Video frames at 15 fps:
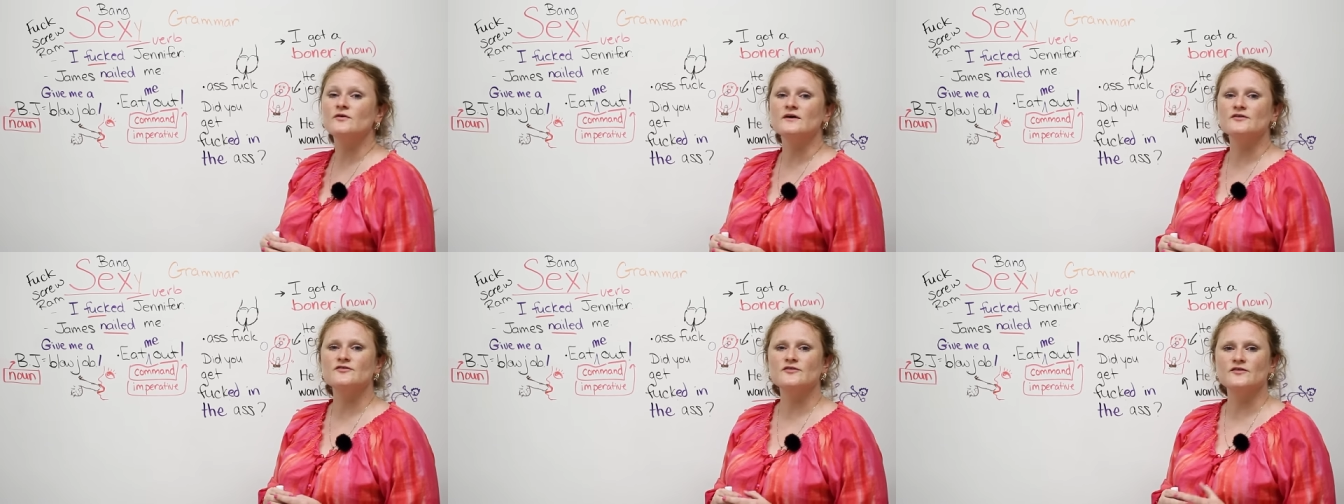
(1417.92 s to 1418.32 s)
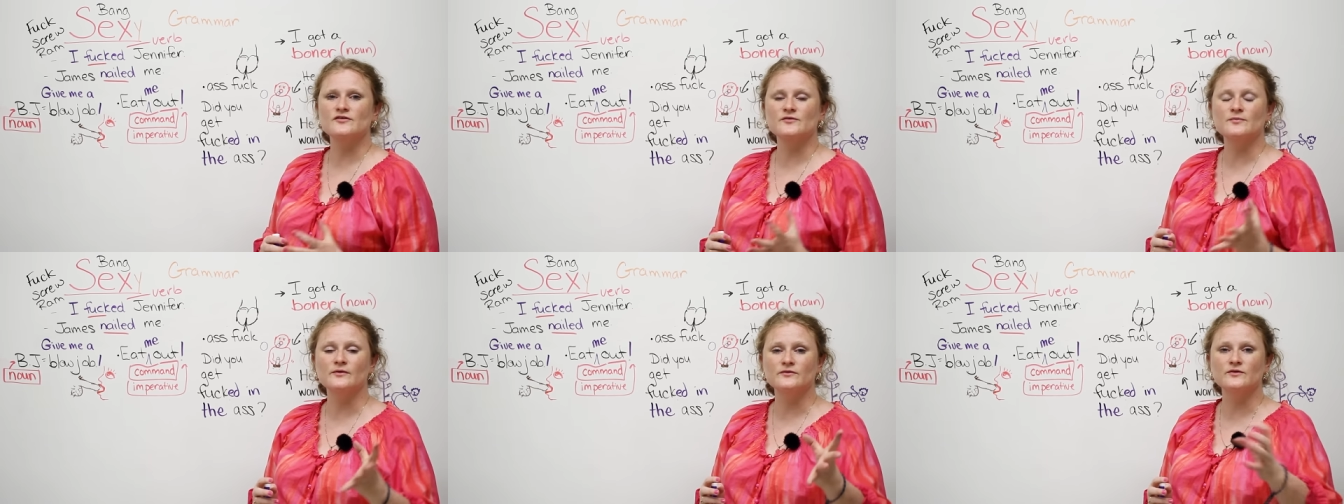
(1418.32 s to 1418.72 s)

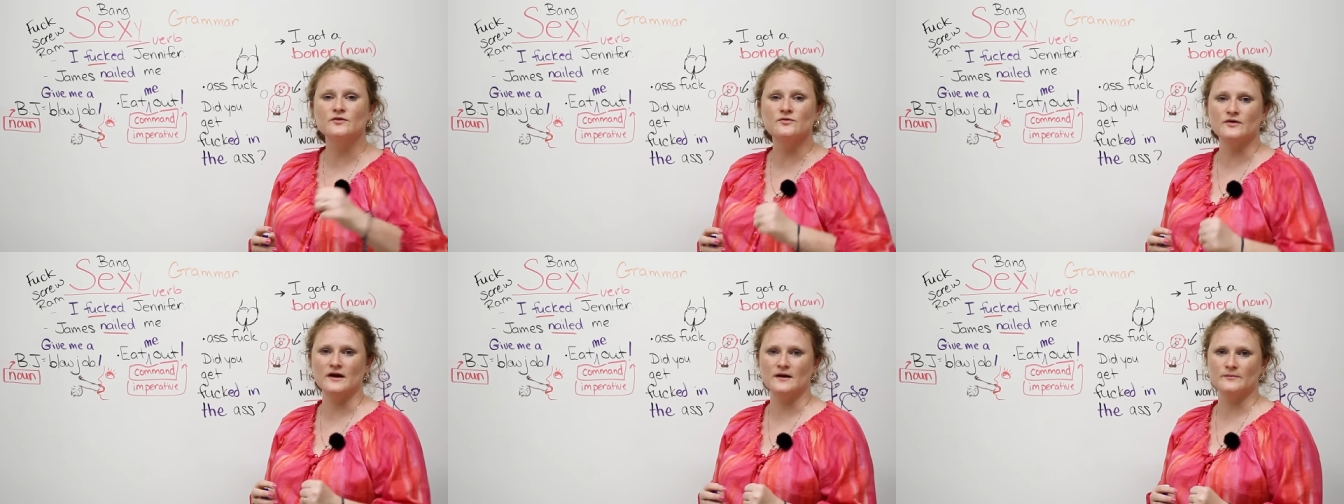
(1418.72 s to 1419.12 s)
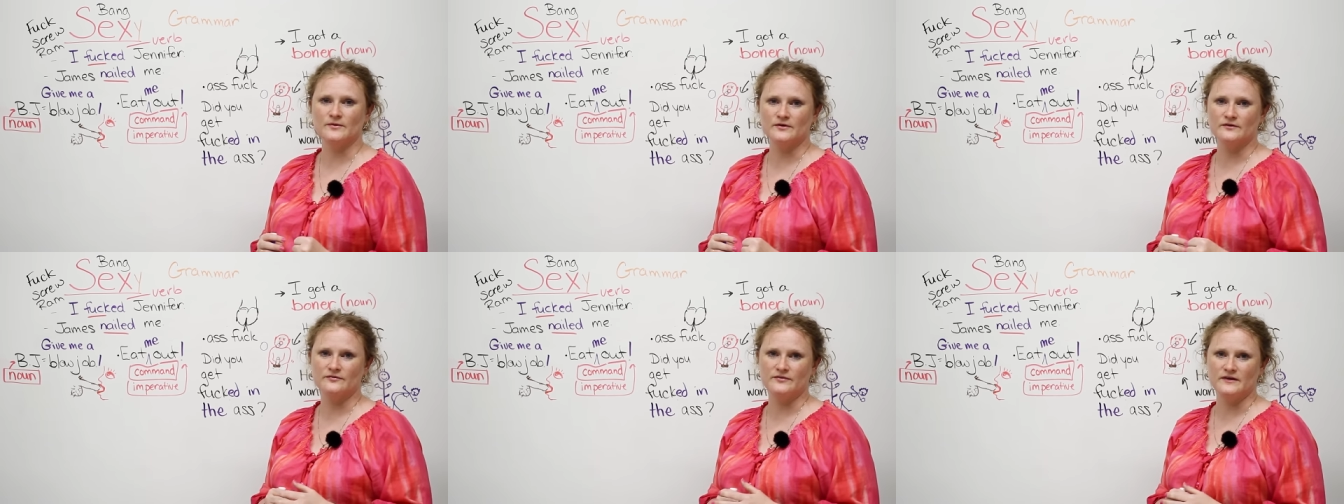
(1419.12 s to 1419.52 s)
questions about the
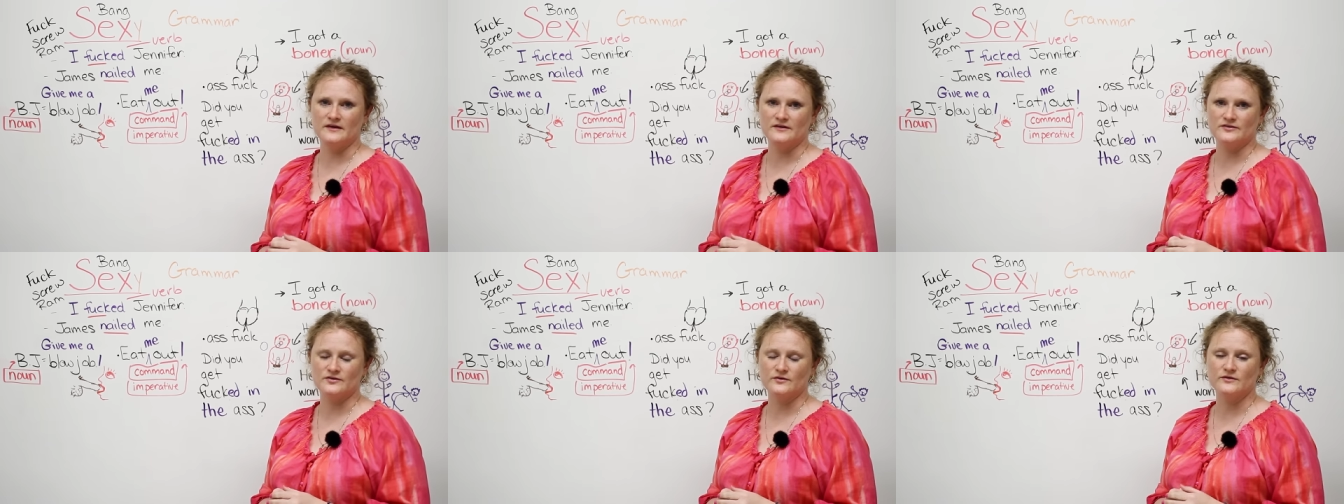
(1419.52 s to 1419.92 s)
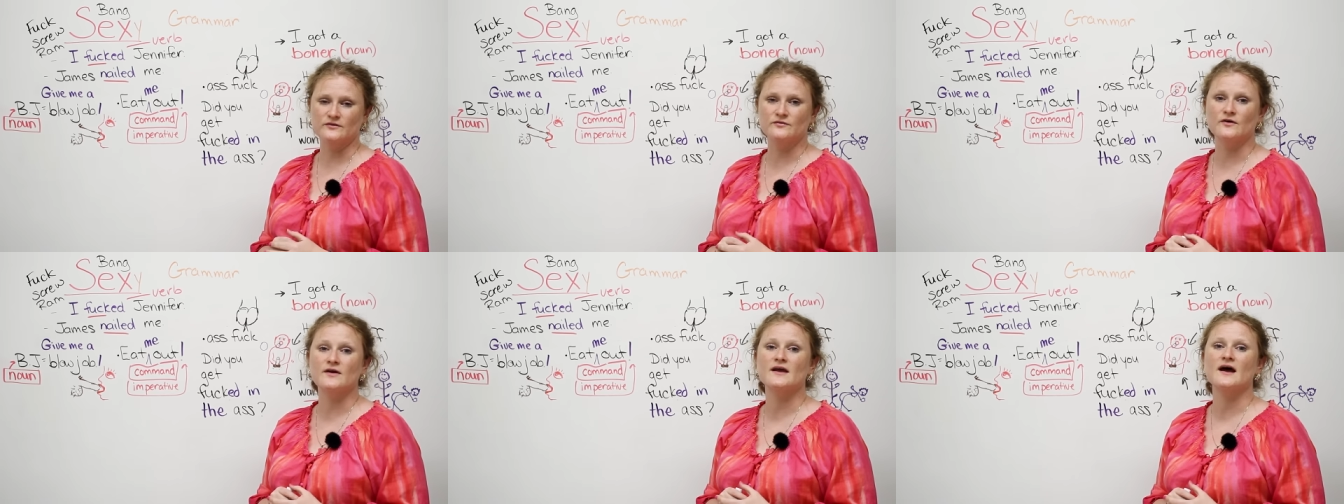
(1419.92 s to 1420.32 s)
grammar of these, or the
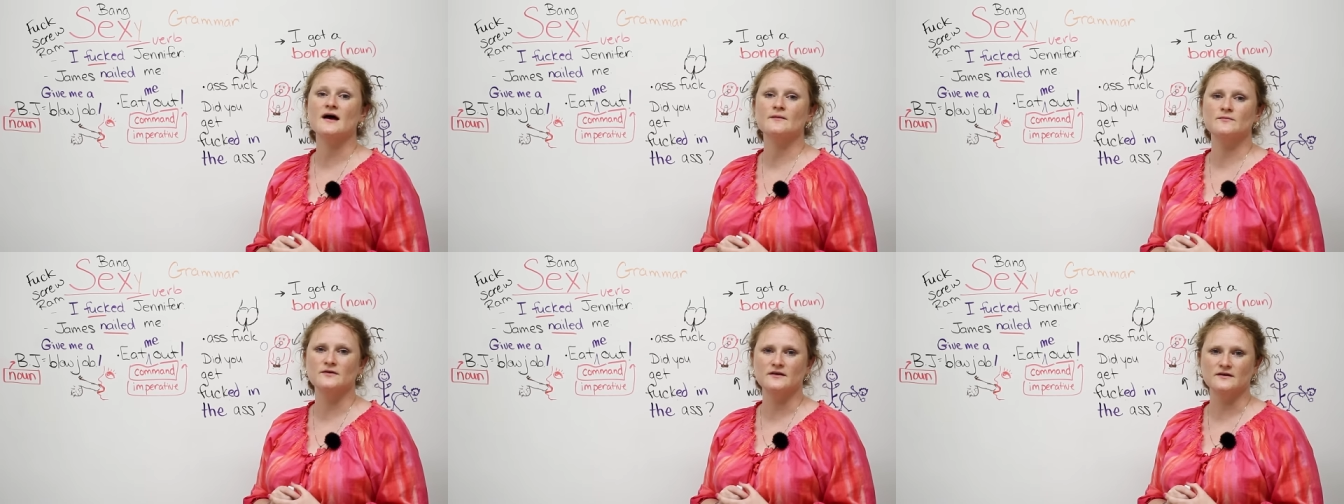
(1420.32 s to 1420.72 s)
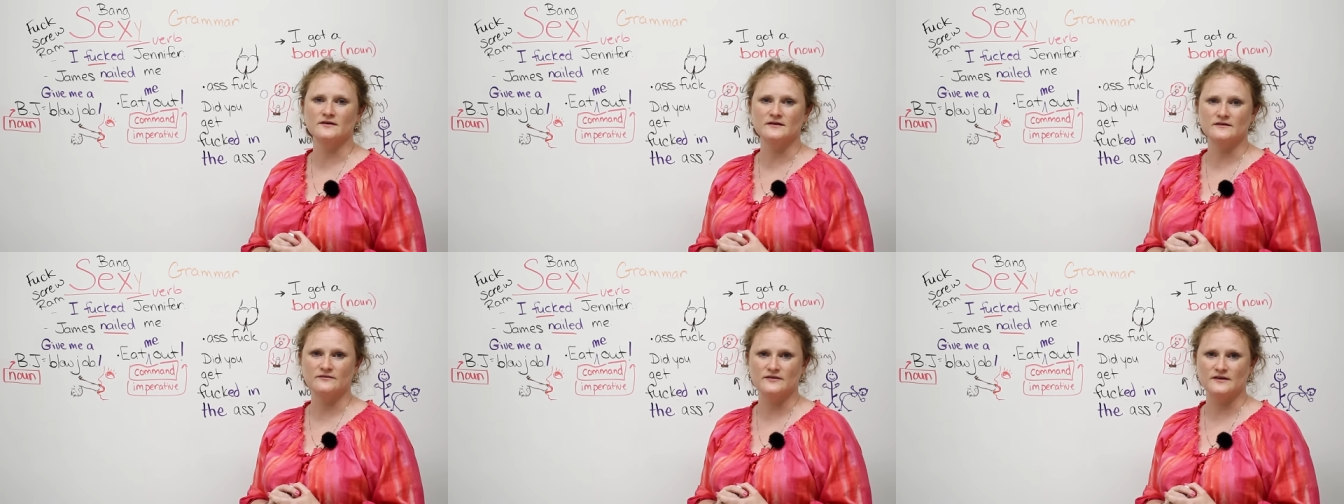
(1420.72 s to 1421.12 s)

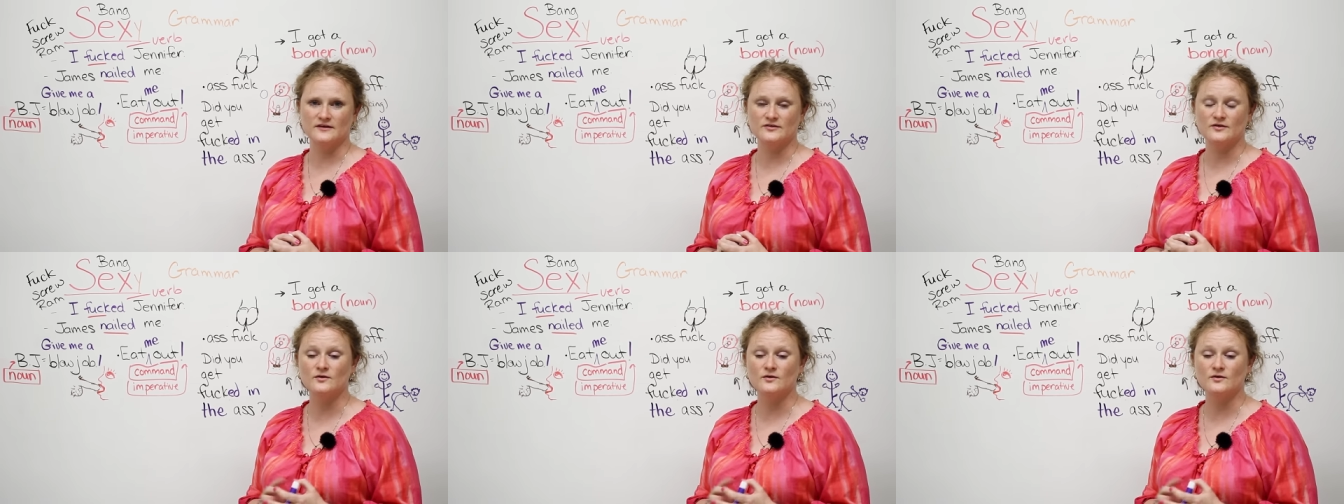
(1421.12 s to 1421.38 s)
vocabulary of this,